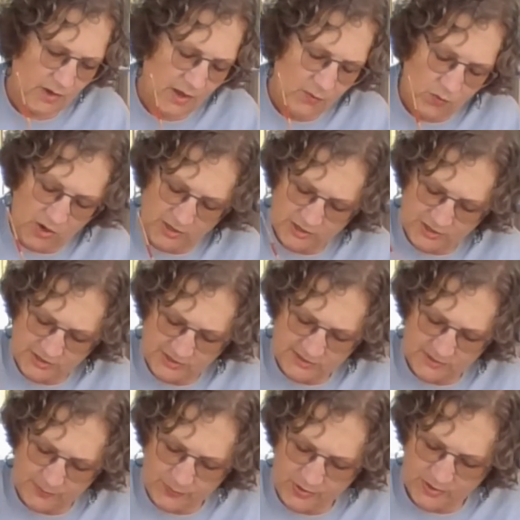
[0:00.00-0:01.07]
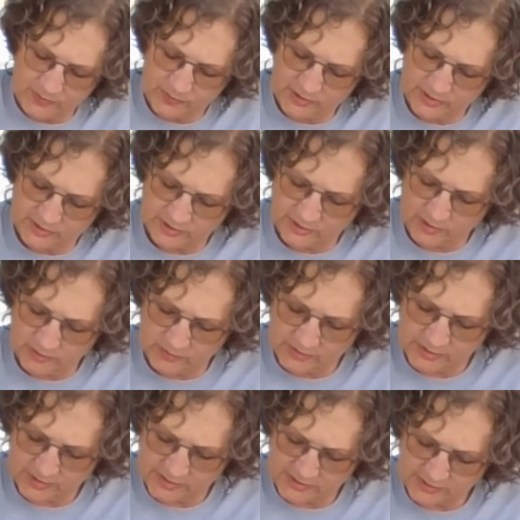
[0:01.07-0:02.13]
I want just the pigment to go
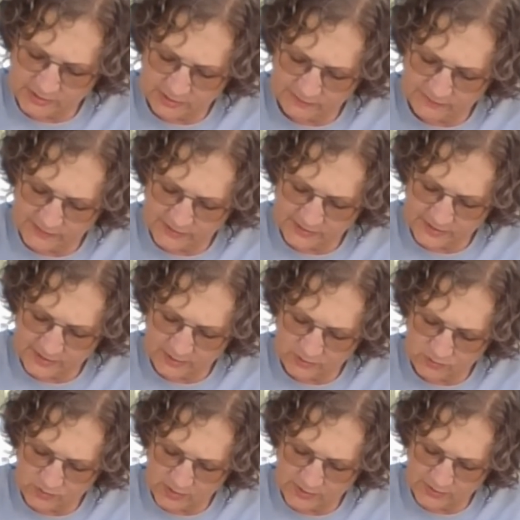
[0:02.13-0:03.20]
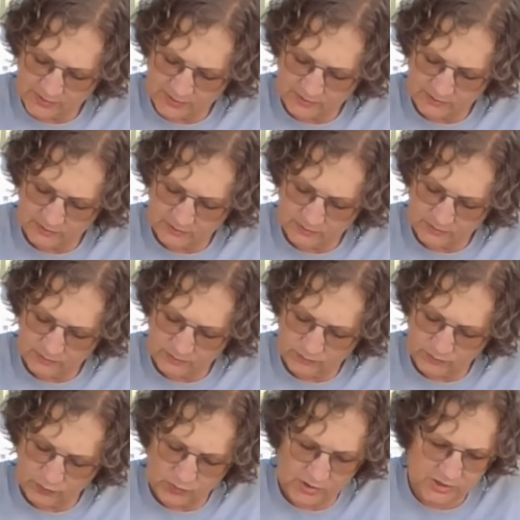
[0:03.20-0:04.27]
into the surface. I don't want the
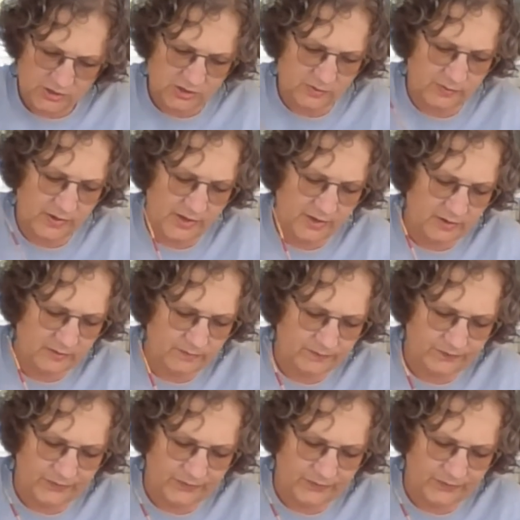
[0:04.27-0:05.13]
brush to make a